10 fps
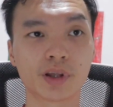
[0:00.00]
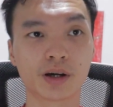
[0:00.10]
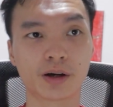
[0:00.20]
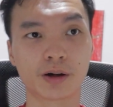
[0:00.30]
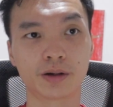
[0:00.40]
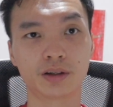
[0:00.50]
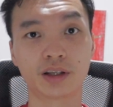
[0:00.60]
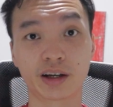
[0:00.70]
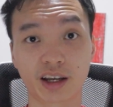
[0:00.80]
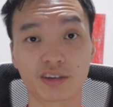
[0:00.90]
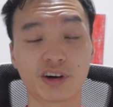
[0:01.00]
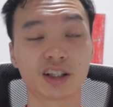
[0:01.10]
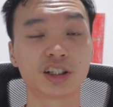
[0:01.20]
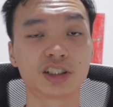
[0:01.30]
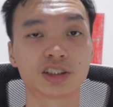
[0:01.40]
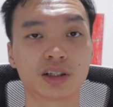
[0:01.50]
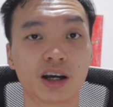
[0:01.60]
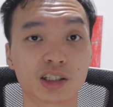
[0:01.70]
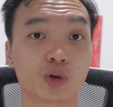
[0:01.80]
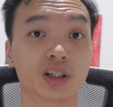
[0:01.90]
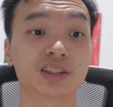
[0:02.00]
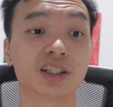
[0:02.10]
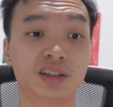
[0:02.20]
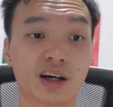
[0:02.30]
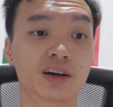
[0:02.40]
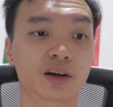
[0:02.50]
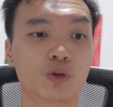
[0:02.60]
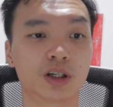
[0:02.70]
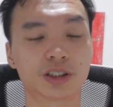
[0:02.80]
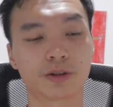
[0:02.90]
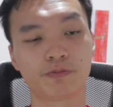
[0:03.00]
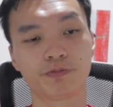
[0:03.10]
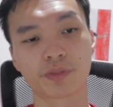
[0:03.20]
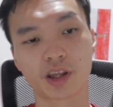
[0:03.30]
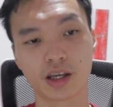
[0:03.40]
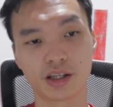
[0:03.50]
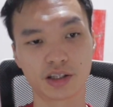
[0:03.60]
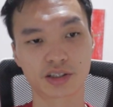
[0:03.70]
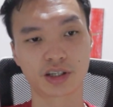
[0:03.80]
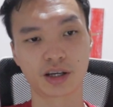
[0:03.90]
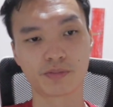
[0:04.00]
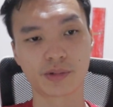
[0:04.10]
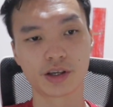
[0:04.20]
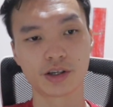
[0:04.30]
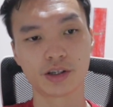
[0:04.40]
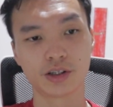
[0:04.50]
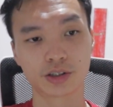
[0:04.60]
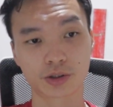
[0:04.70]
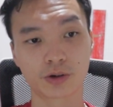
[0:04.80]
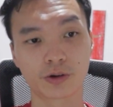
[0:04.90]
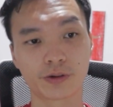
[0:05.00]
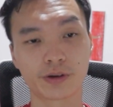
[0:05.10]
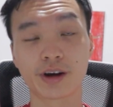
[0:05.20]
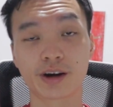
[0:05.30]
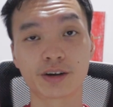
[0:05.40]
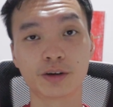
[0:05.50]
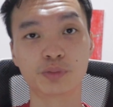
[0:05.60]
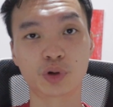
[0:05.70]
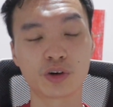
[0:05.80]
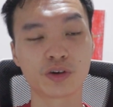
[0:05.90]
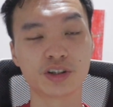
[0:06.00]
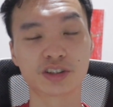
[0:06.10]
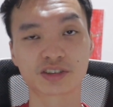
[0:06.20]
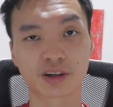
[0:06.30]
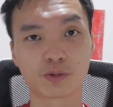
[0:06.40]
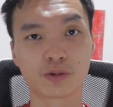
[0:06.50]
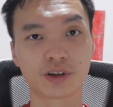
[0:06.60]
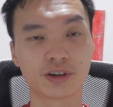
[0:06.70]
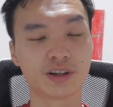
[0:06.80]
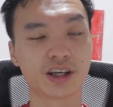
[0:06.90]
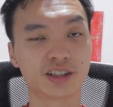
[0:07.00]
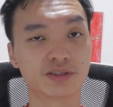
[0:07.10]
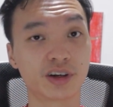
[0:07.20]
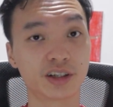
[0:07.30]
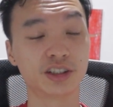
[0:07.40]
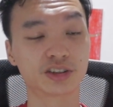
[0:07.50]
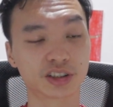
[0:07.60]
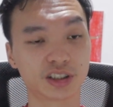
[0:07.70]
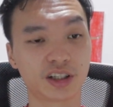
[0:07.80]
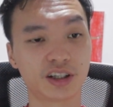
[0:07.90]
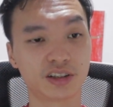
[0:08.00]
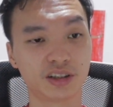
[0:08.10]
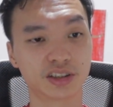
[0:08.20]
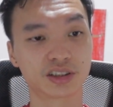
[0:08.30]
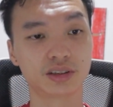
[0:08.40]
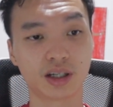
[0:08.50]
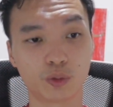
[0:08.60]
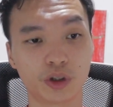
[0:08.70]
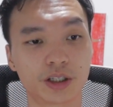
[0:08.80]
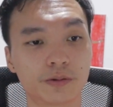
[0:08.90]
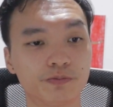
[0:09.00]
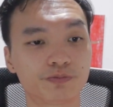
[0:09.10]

advantage as well as indirect ones in this game. So yeah, Bruno is someone that is very interesting in this game week.